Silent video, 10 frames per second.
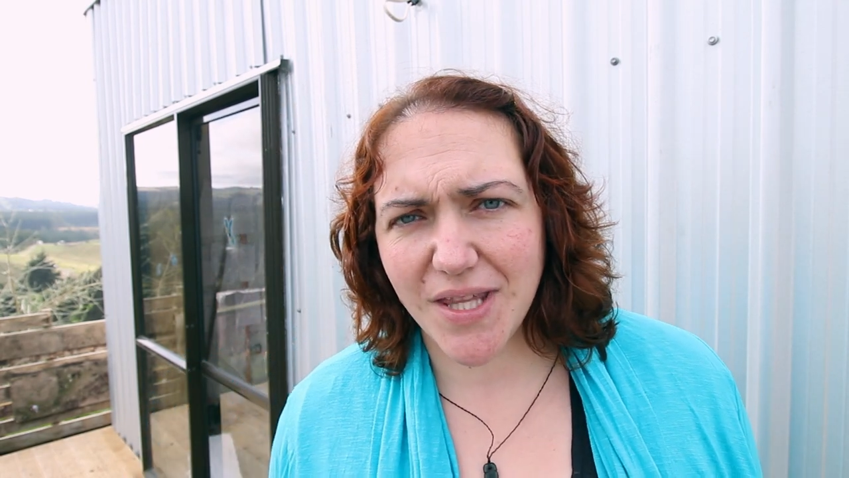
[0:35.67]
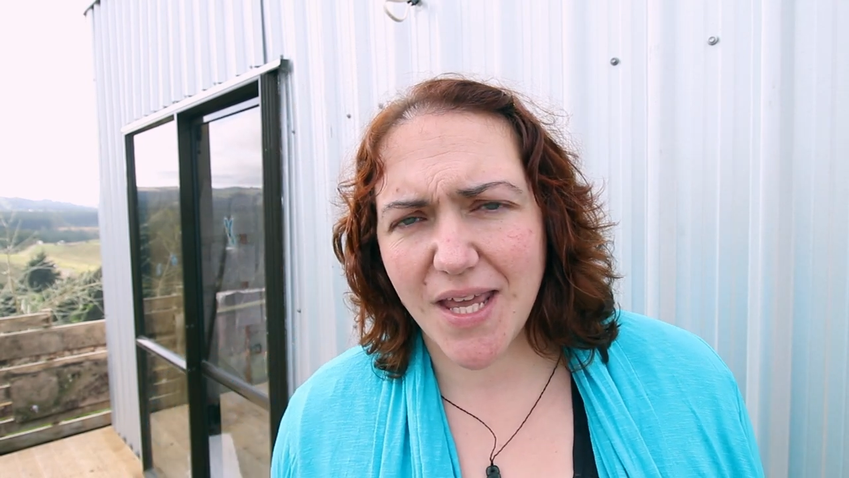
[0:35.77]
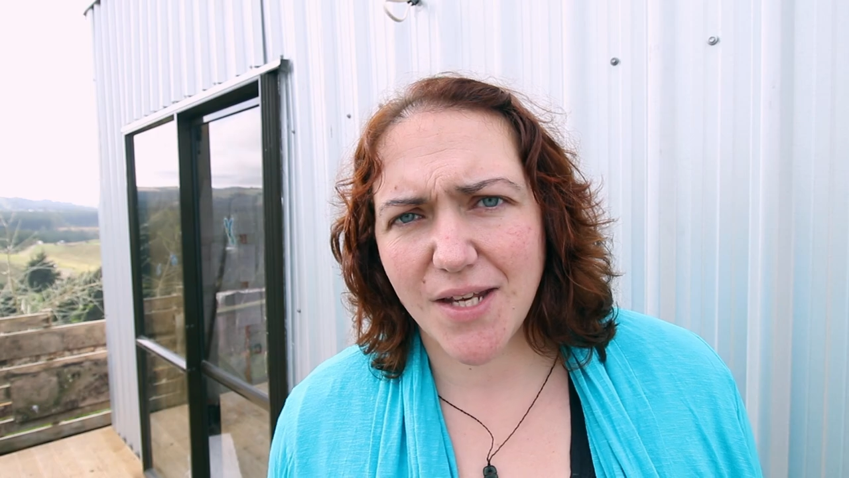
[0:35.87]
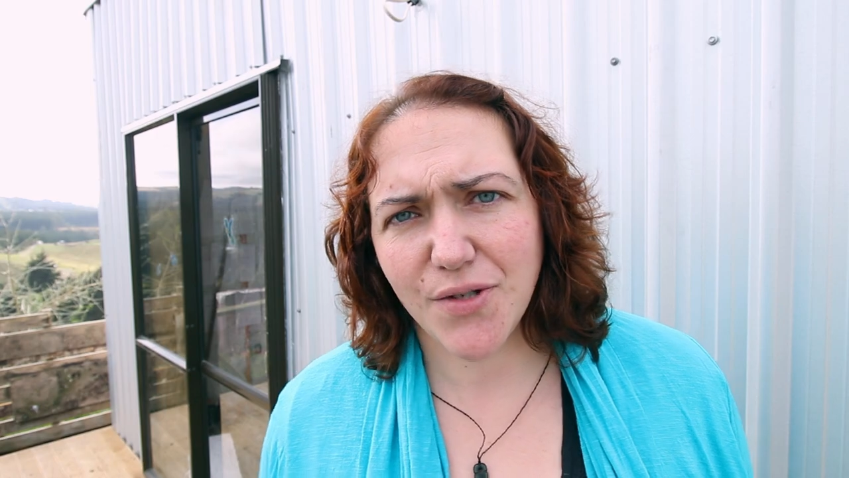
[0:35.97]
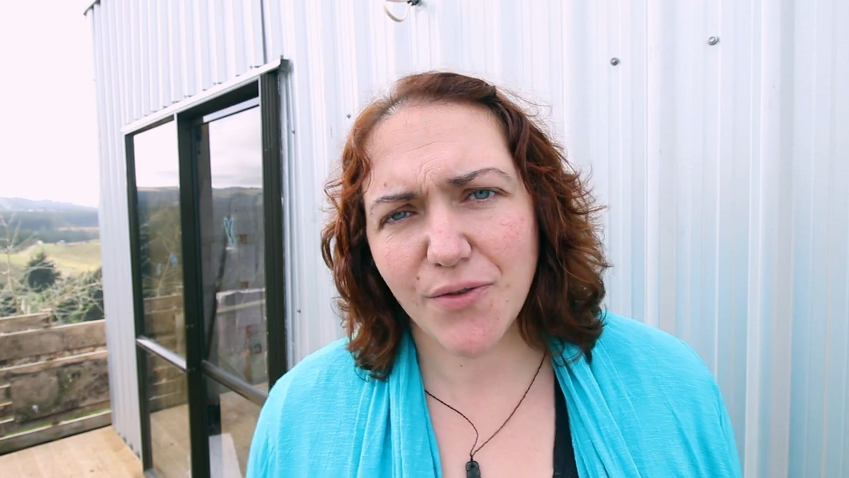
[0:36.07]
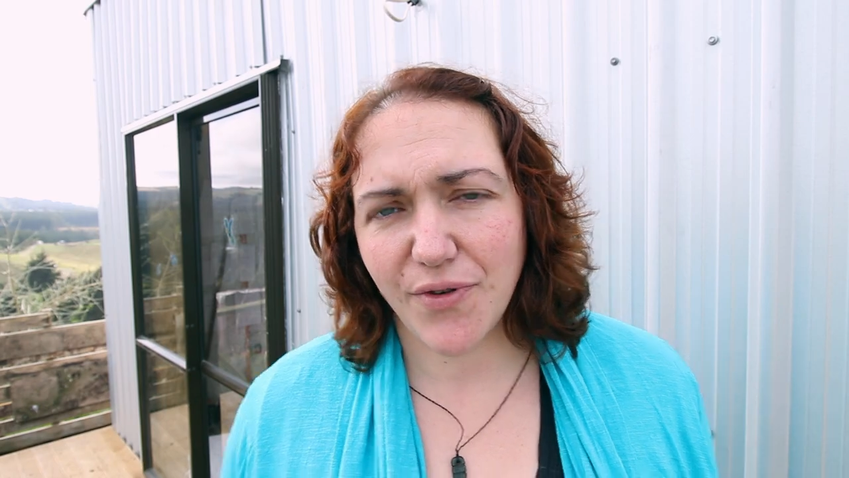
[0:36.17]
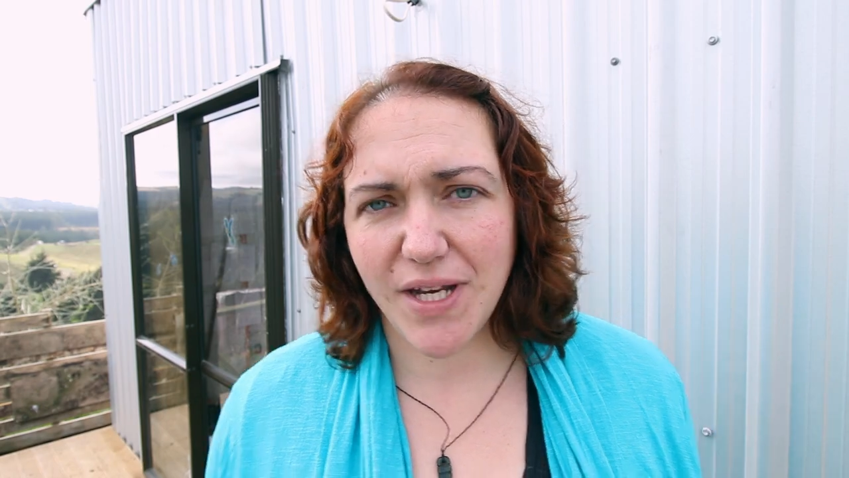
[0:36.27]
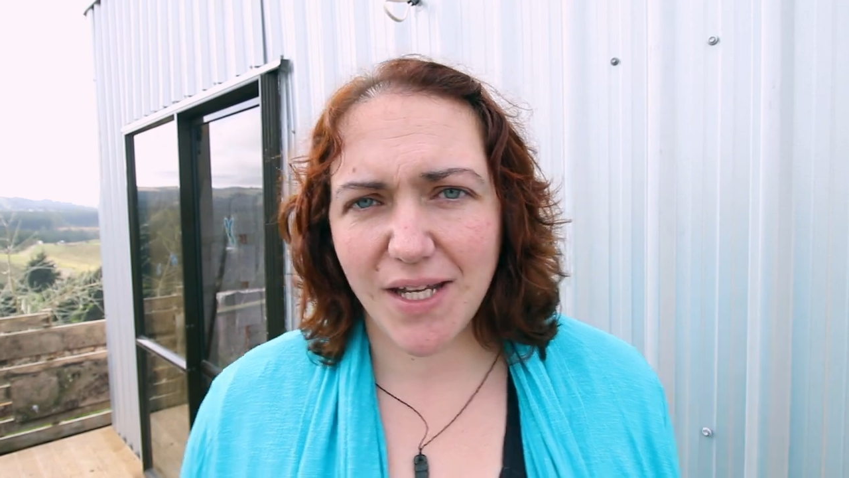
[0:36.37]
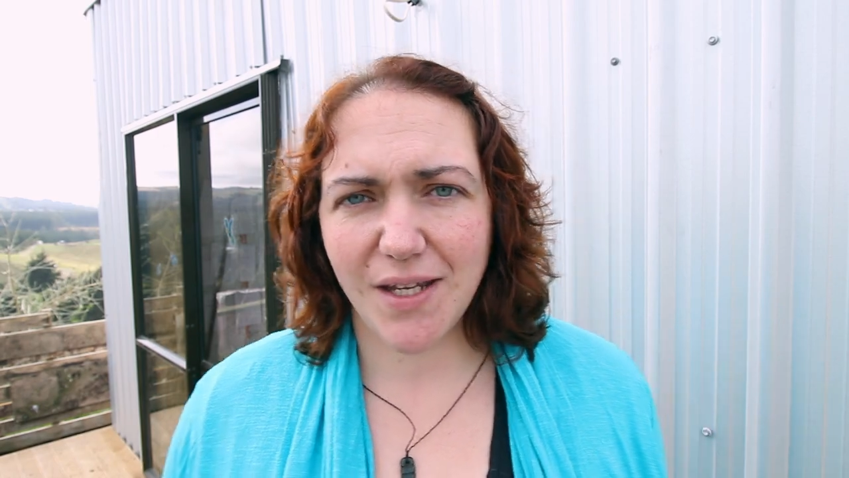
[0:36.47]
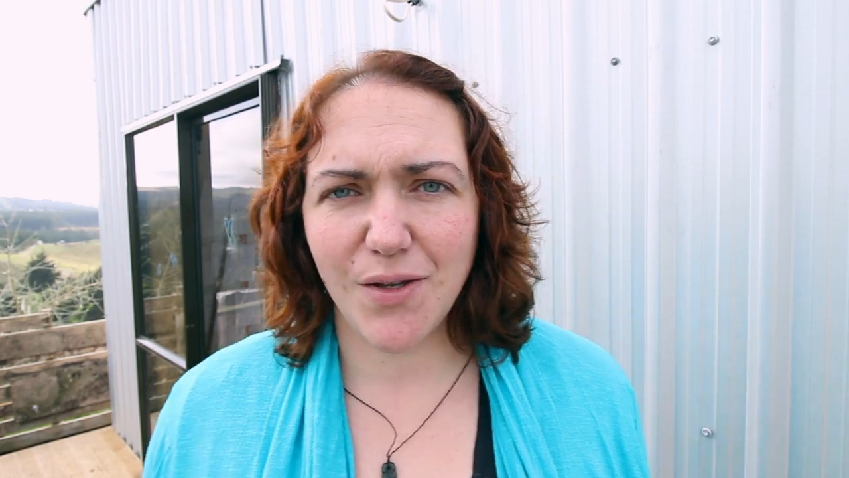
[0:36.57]
that you're
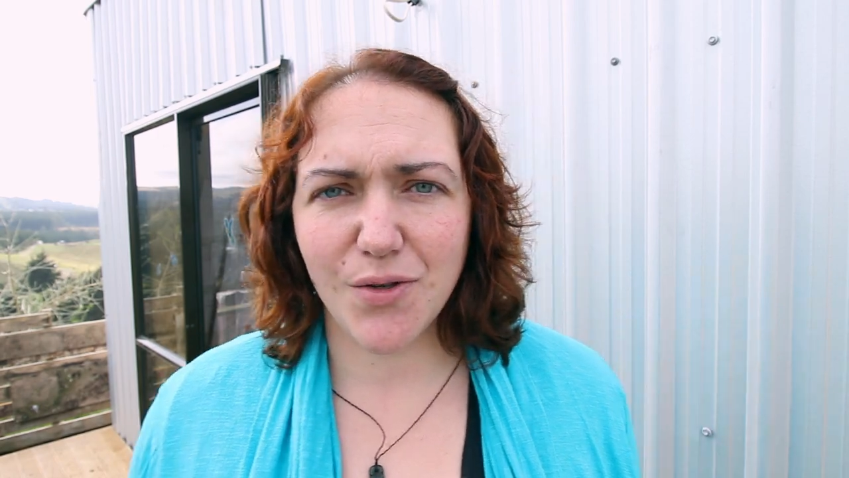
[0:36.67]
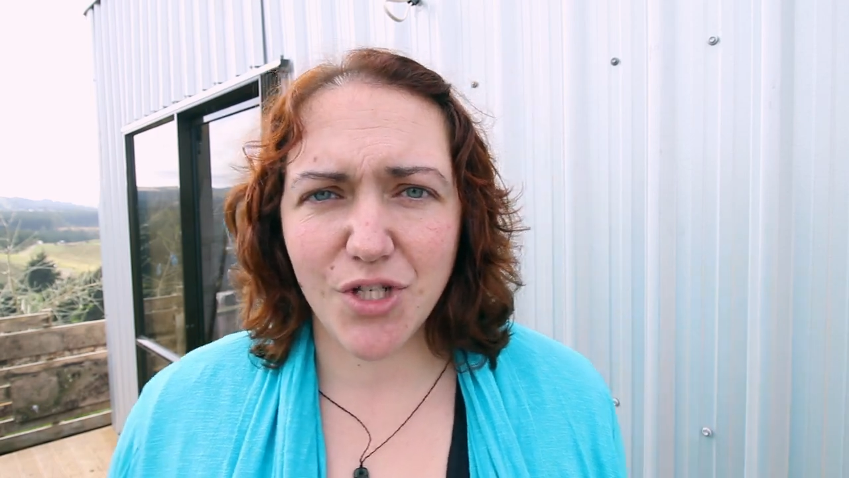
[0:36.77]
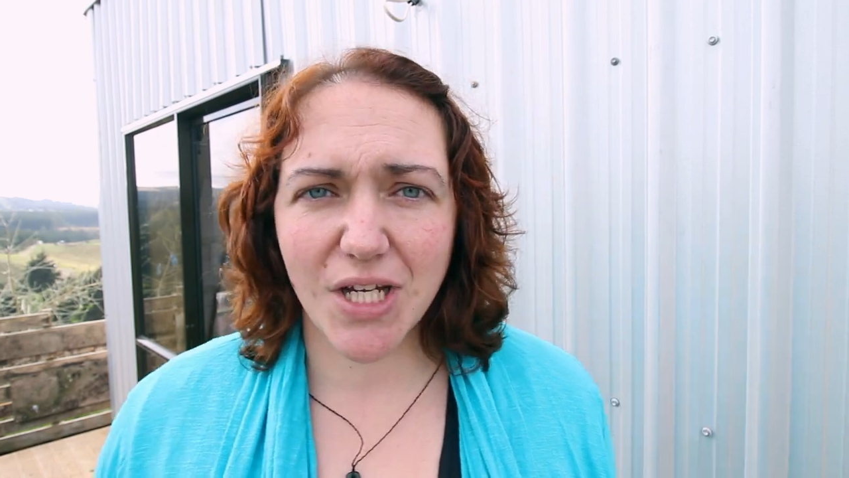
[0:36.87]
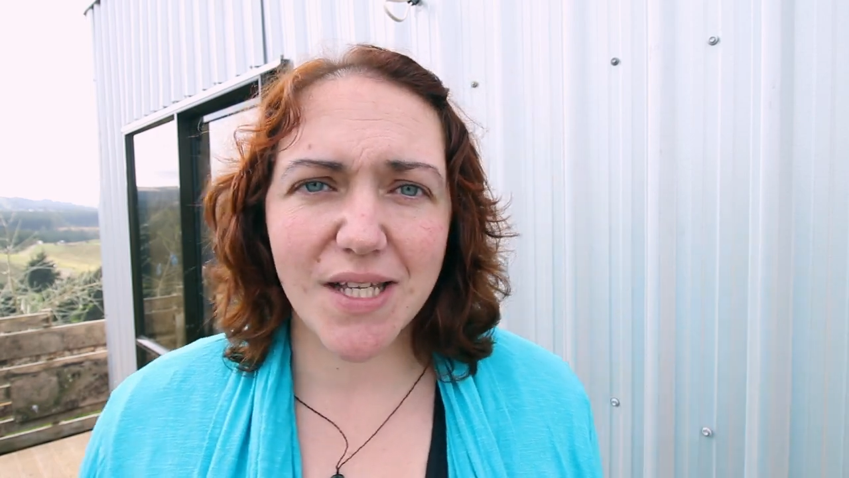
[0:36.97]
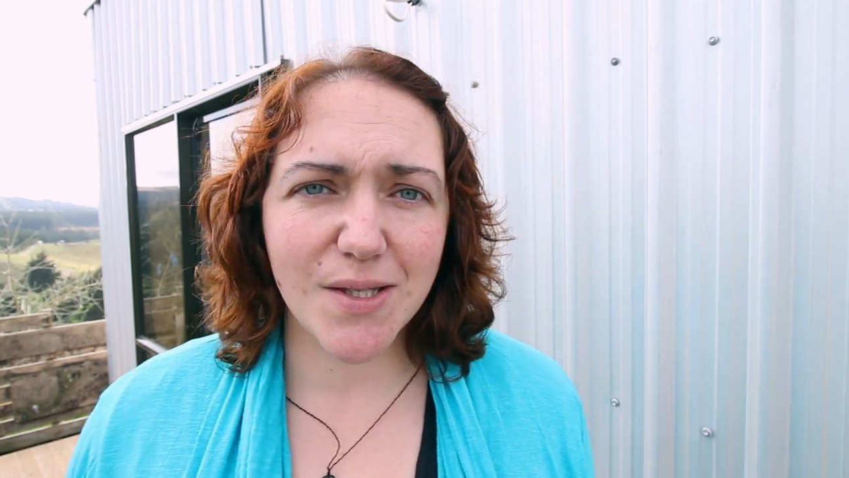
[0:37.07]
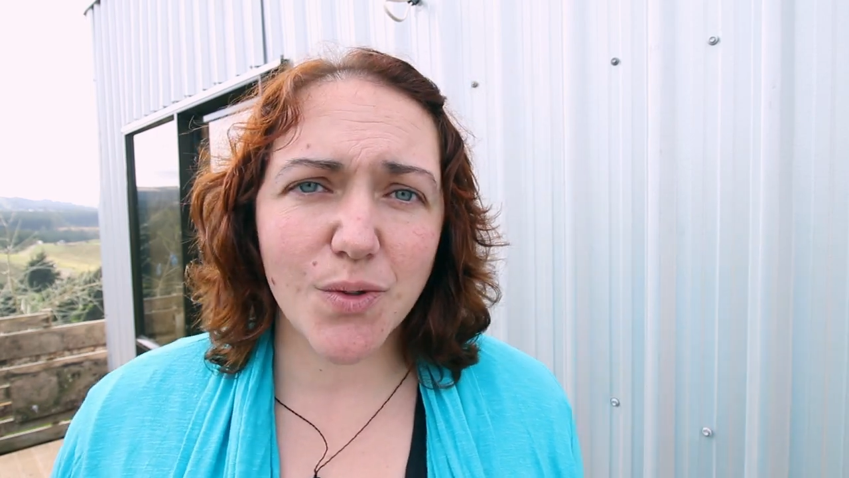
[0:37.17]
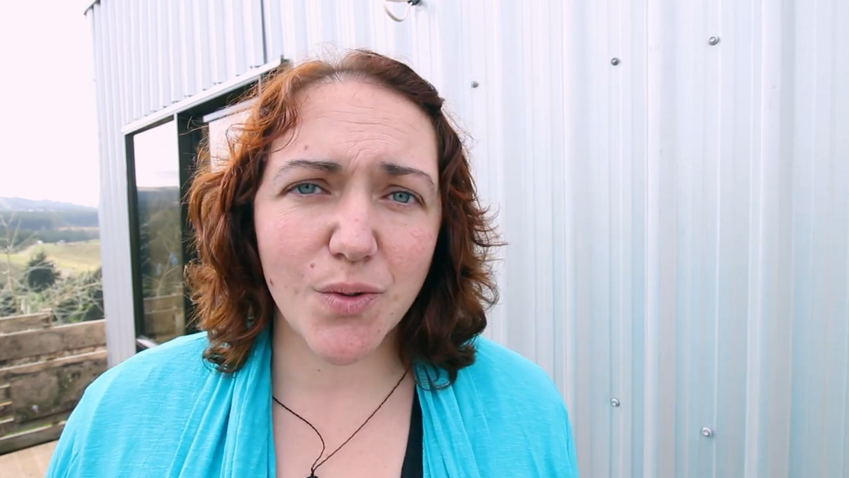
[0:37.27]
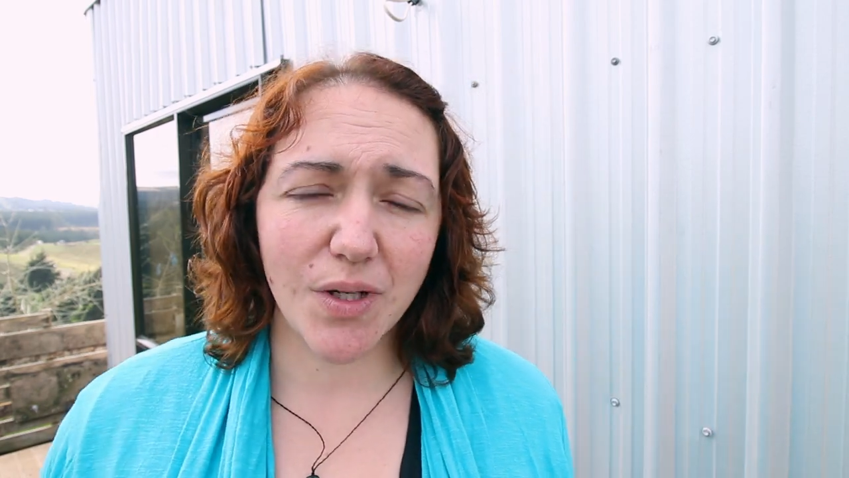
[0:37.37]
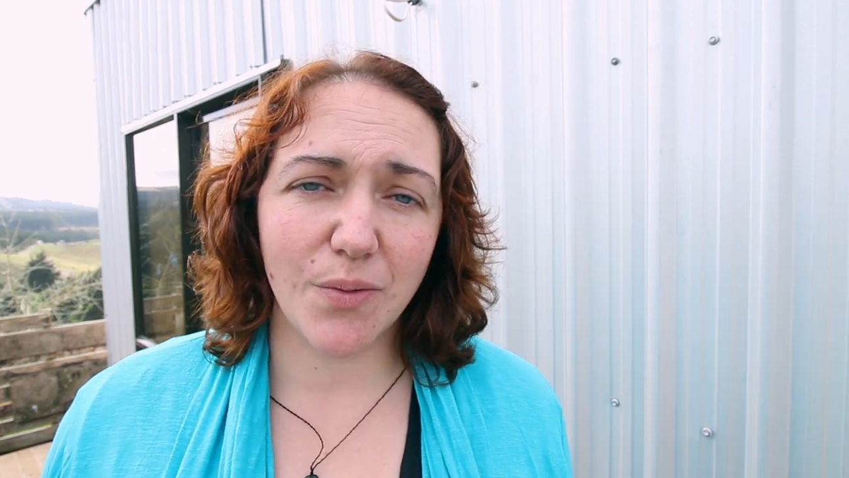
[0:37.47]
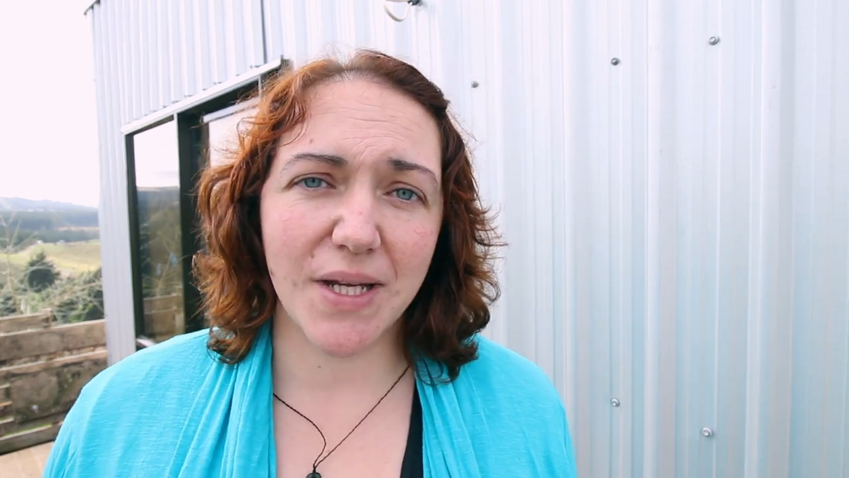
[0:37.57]
feeding your chickens
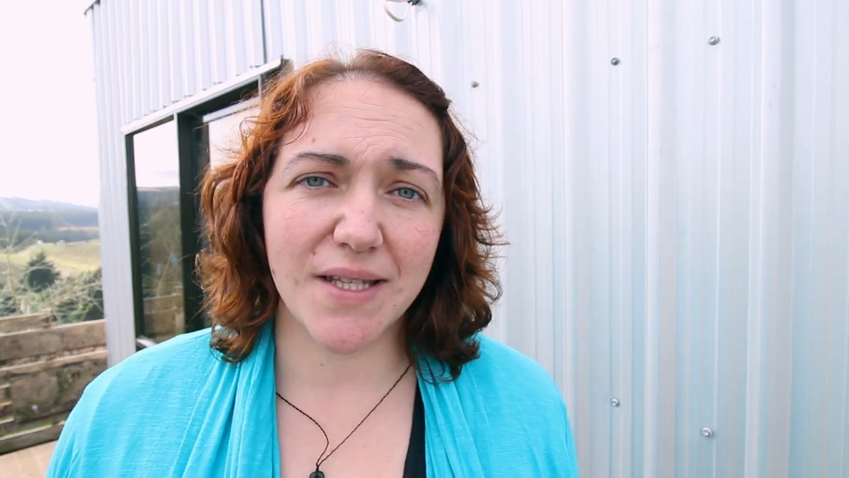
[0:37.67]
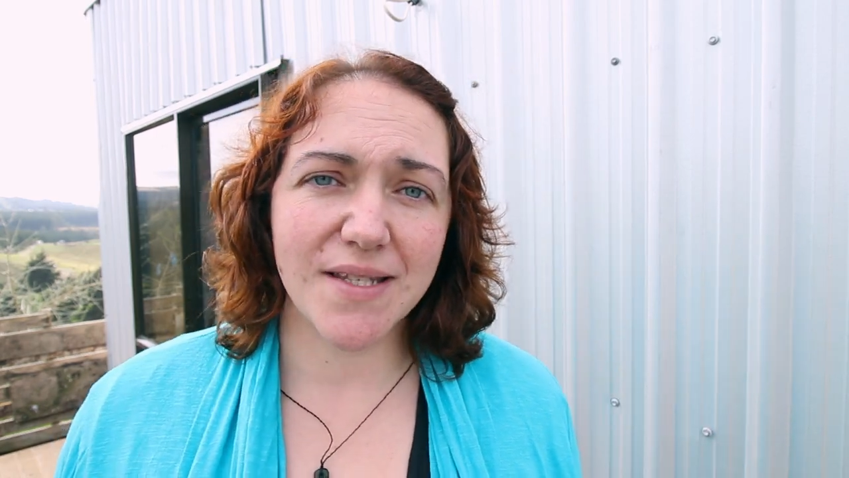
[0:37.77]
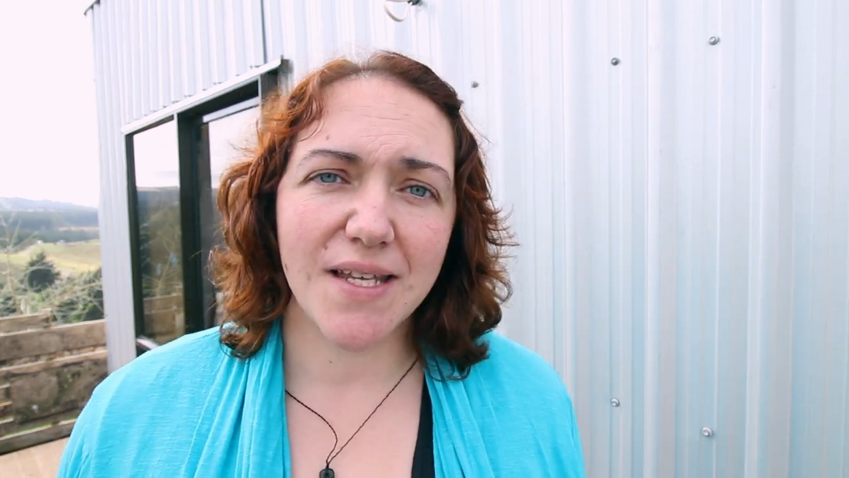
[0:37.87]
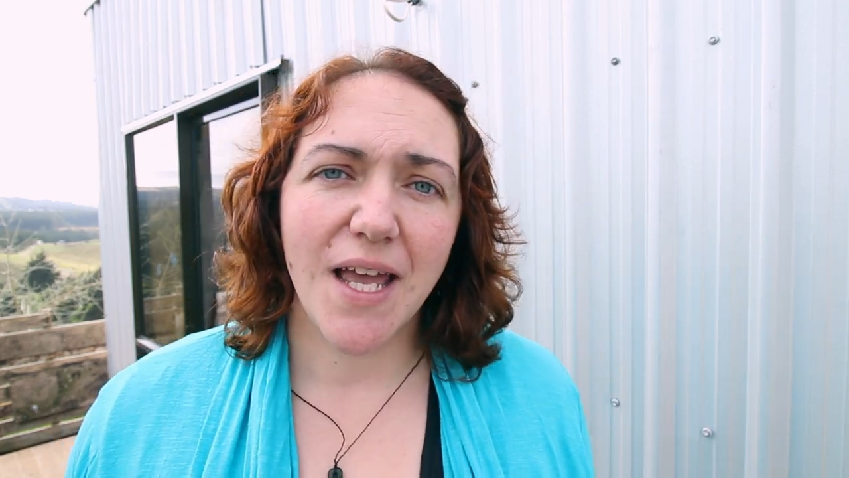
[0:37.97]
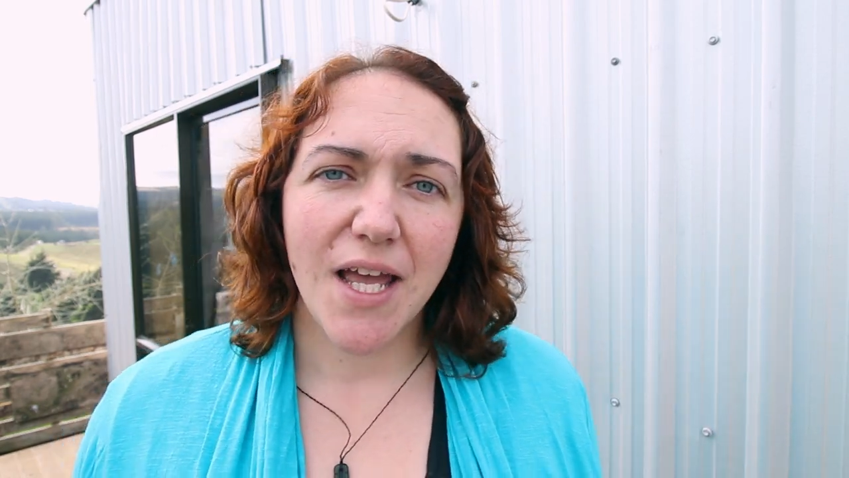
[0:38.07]
all at once.